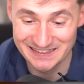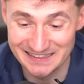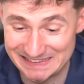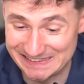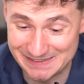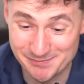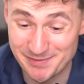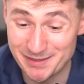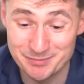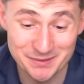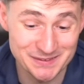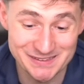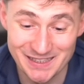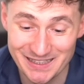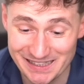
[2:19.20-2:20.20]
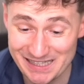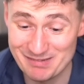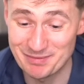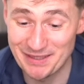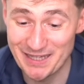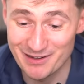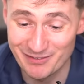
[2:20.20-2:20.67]
Guys, the baby is not
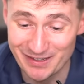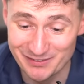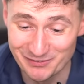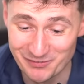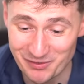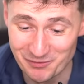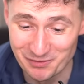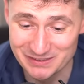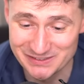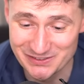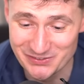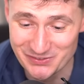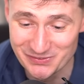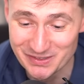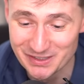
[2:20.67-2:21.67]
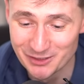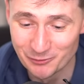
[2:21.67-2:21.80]
coming out. I don't know what to do.